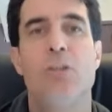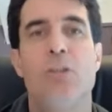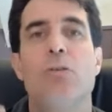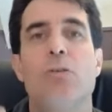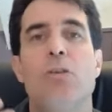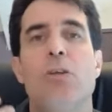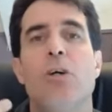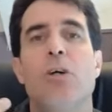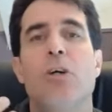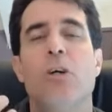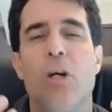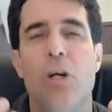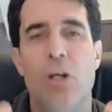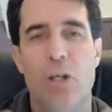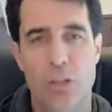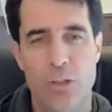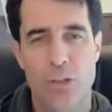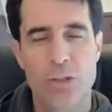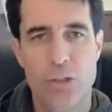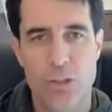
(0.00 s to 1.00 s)
to the
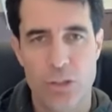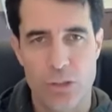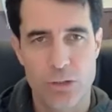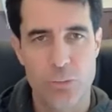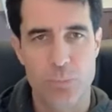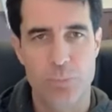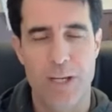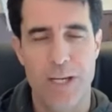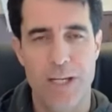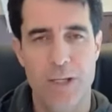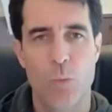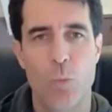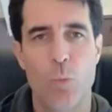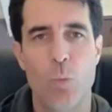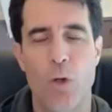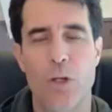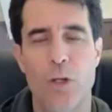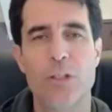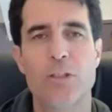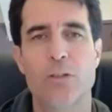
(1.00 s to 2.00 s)
conscious mind
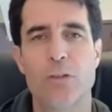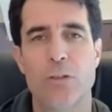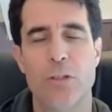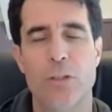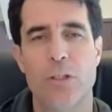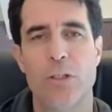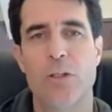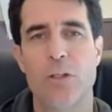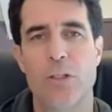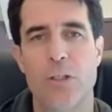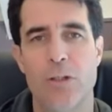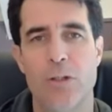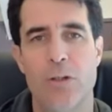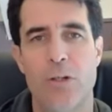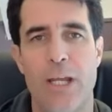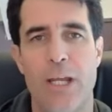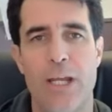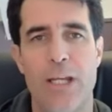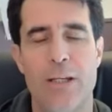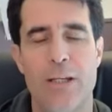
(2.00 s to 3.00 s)
what is going on in our
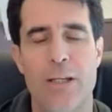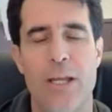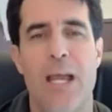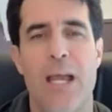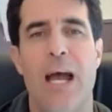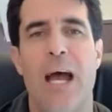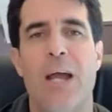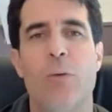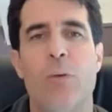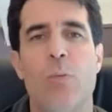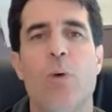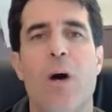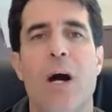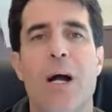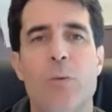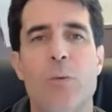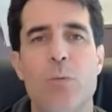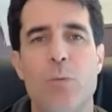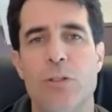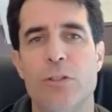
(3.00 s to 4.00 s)
head and
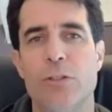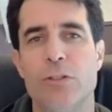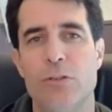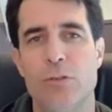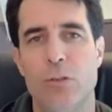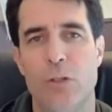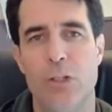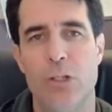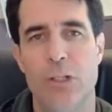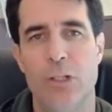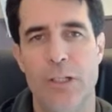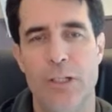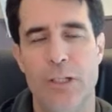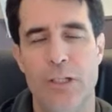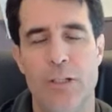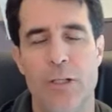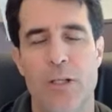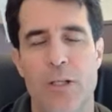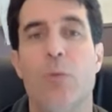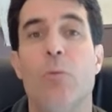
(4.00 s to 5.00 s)
why we're struggling.